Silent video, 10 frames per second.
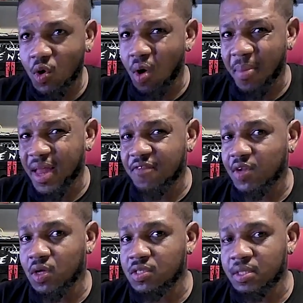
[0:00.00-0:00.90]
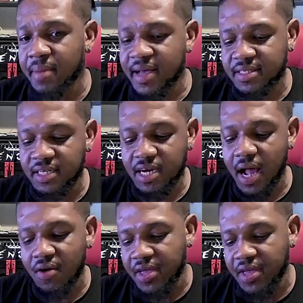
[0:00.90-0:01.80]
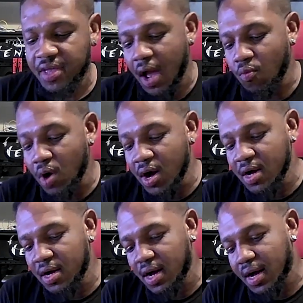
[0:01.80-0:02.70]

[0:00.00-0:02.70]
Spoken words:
I'm not even close to maxing it out yet. I was